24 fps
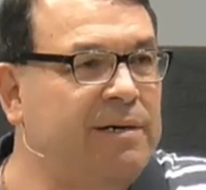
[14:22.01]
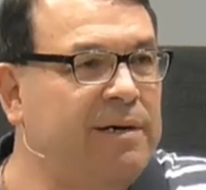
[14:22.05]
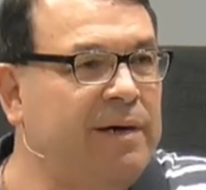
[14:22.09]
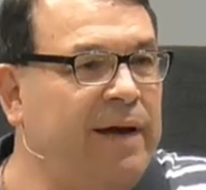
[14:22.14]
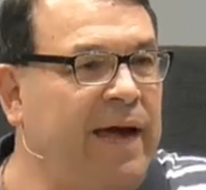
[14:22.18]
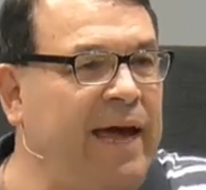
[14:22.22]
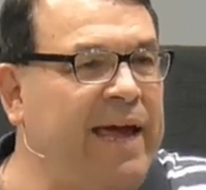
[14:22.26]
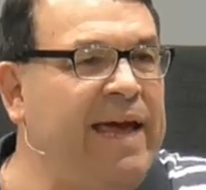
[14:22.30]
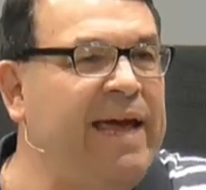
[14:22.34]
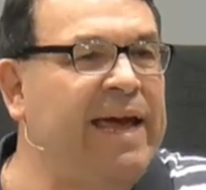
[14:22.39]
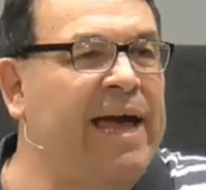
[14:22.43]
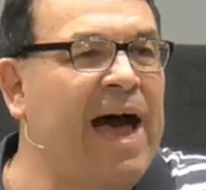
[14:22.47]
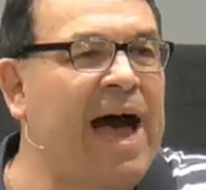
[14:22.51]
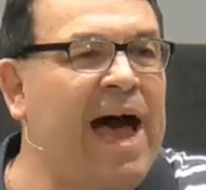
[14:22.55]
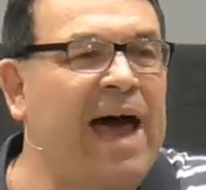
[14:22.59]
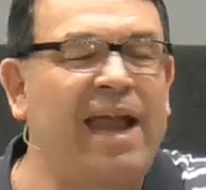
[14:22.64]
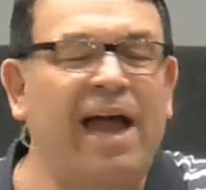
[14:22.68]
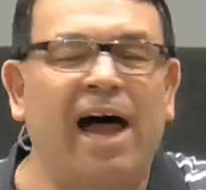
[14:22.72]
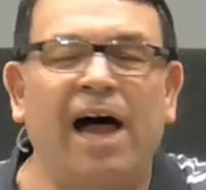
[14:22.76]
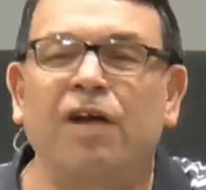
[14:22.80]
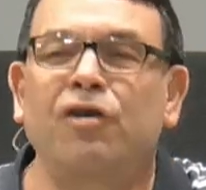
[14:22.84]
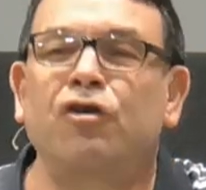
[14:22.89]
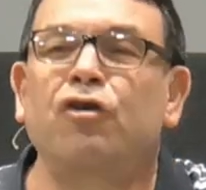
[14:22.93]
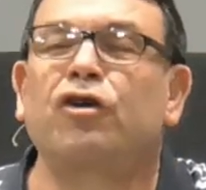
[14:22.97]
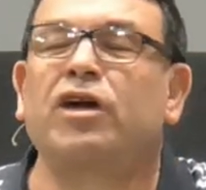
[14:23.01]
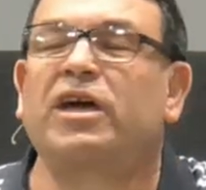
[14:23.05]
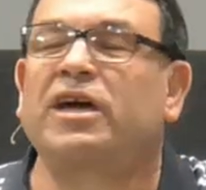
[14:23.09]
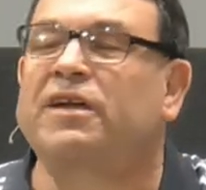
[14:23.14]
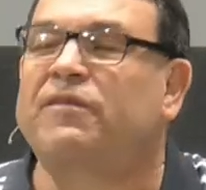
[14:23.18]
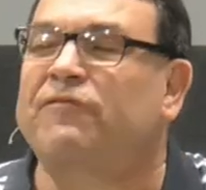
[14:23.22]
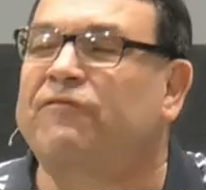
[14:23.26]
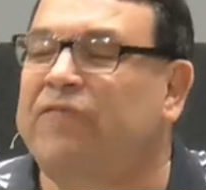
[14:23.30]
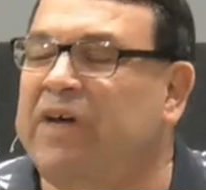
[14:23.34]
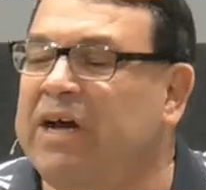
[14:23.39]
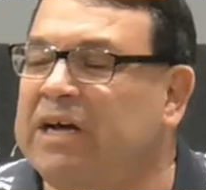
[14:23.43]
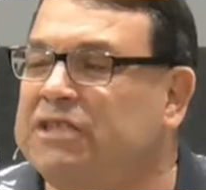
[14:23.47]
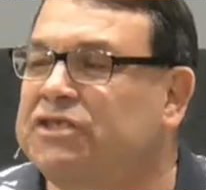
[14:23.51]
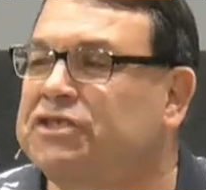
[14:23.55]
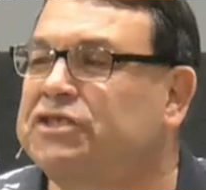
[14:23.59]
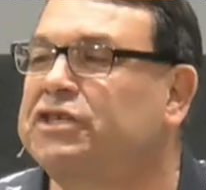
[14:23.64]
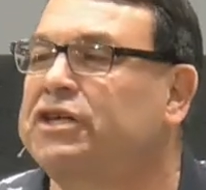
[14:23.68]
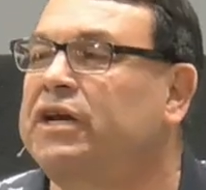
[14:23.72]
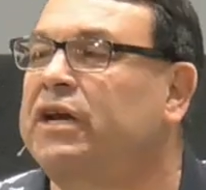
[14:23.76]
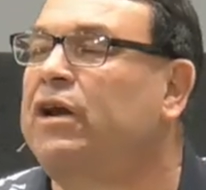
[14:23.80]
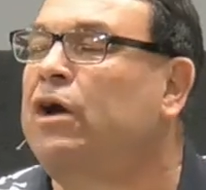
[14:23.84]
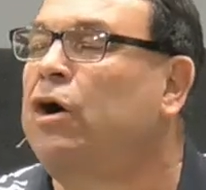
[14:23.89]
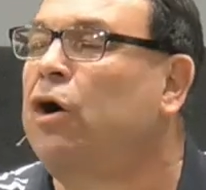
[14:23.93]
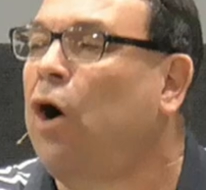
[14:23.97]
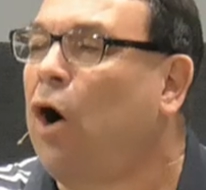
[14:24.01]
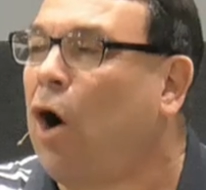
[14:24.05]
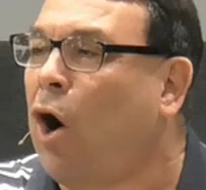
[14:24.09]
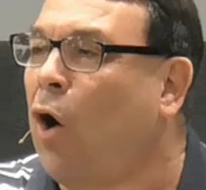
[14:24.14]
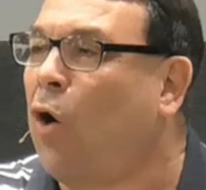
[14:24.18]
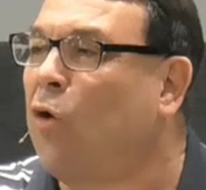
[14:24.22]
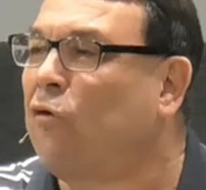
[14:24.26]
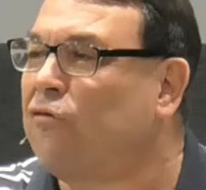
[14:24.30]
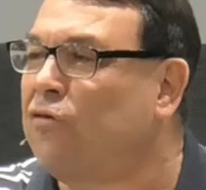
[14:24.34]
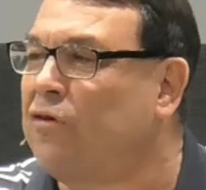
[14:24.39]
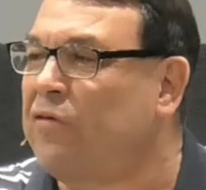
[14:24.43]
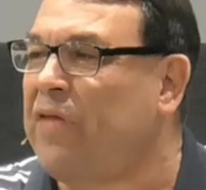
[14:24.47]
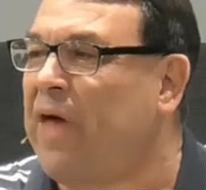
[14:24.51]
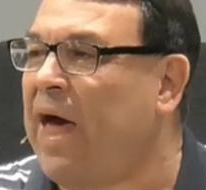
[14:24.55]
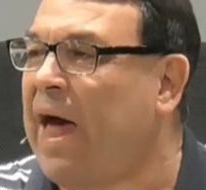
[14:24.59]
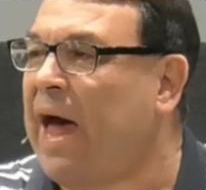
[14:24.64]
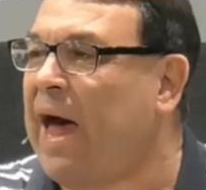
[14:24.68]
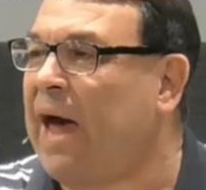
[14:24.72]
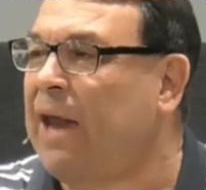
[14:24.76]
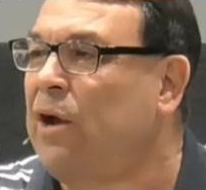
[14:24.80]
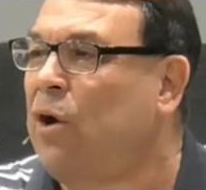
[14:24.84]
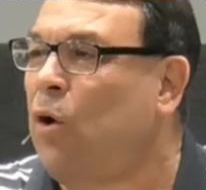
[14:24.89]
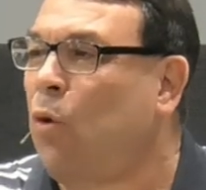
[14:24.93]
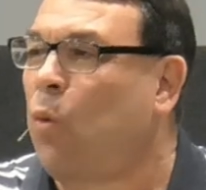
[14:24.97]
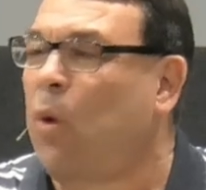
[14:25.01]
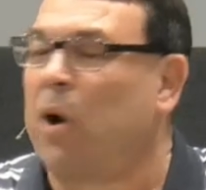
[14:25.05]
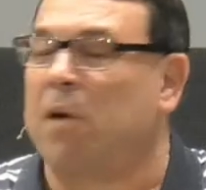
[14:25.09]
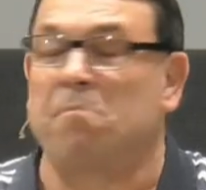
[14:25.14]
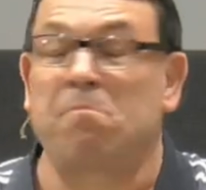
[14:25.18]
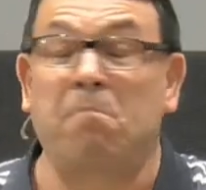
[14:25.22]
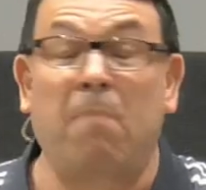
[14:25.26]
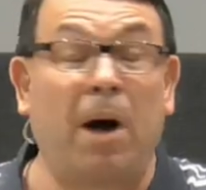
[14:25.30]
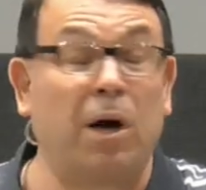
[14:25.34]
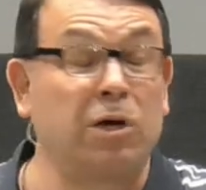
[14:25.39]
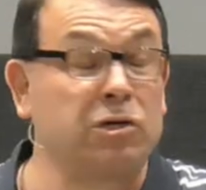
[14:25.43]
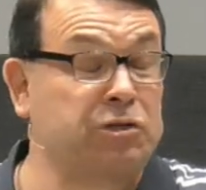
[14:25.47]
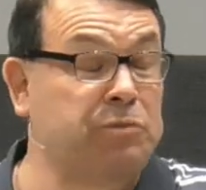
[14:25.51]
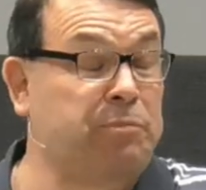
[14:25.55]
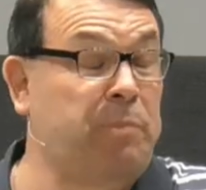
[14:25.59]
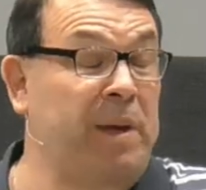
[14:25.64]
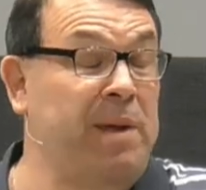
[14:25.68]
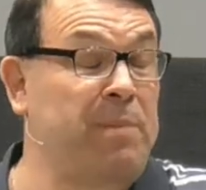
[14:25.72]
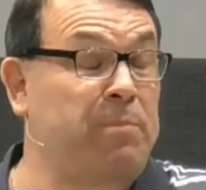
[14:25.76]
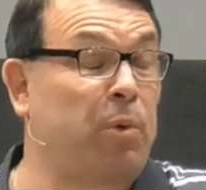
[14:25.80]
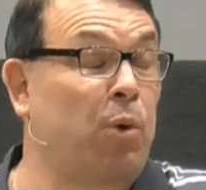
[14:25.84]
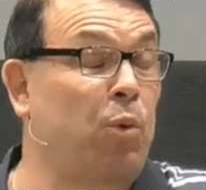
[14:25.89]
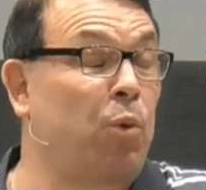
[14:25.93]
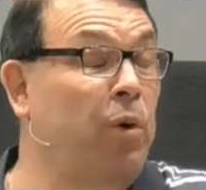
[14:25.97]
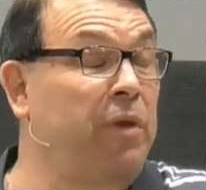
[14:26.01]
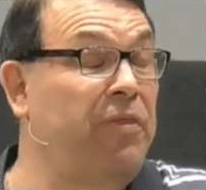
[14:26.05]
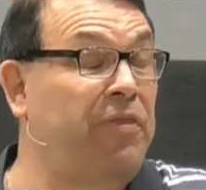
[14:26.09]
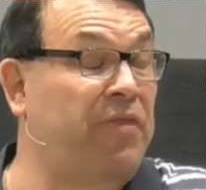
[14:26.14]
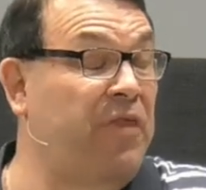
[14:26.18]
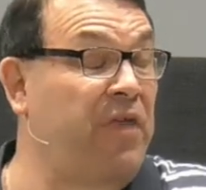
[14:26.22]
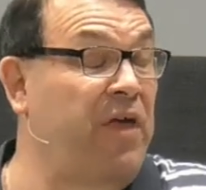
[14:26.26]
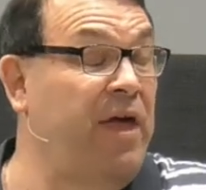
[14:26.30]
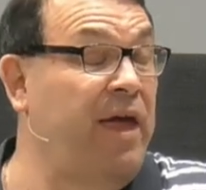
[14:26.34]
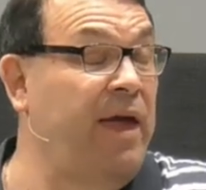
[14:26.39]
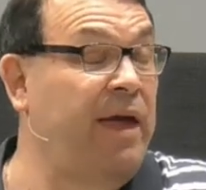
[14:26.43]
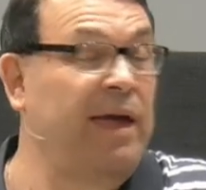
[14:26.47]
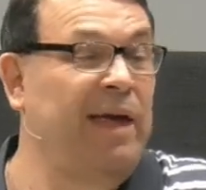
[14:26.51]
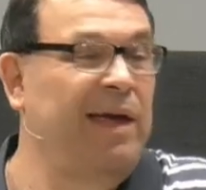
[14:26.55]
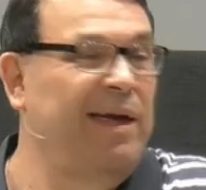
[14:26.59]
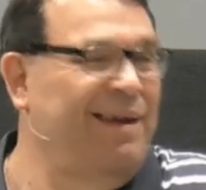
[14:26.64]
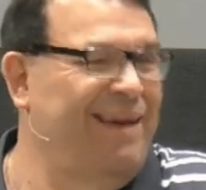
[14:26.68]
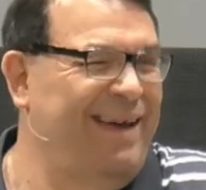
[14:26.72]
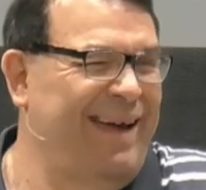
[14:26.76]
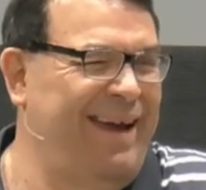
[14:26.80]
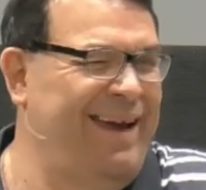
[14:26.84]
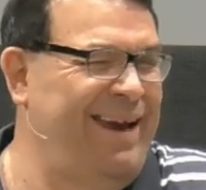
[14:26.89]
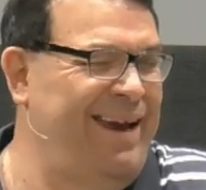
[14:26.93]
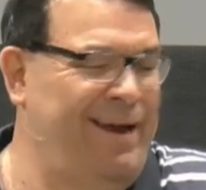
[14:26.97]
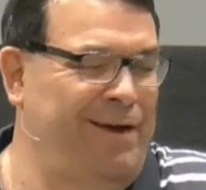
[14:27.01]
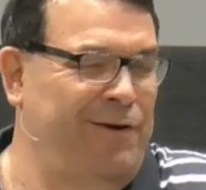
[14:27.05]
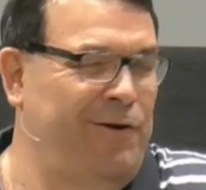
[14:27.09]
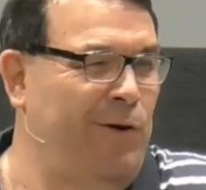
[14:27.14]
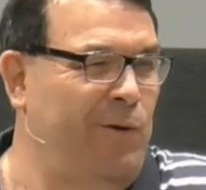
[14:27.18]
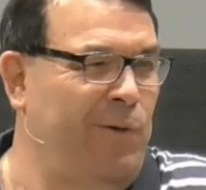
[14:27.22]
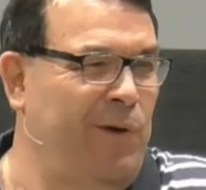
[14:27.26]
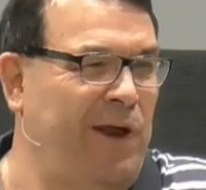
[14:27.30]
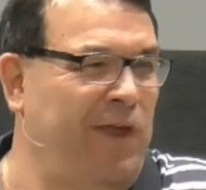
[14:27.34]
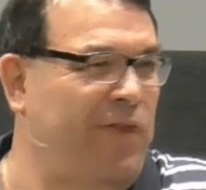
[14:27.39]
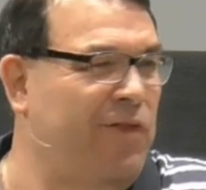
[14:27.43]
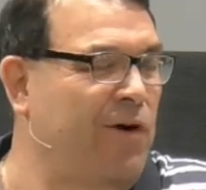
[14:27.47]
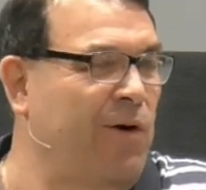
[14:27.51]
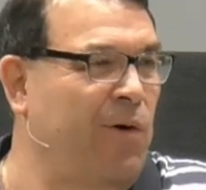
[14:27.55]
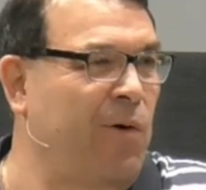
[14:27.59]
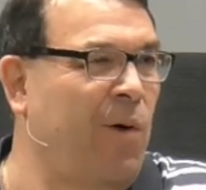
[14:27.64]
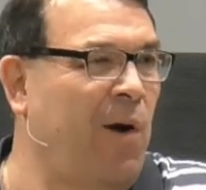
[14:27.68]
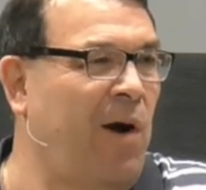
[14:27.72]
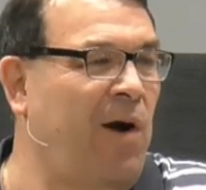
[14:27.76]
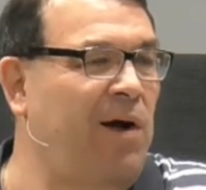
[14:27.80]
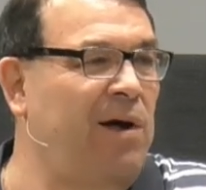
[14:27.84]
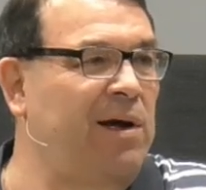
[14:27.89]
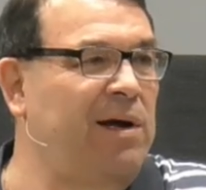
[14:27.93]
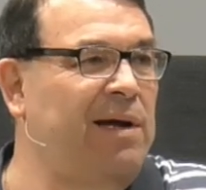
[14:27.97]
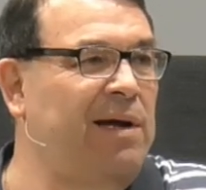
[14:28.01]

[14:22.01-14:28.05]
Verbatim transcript: He got under conviction over that, where most people would think he didn't do anything wrong,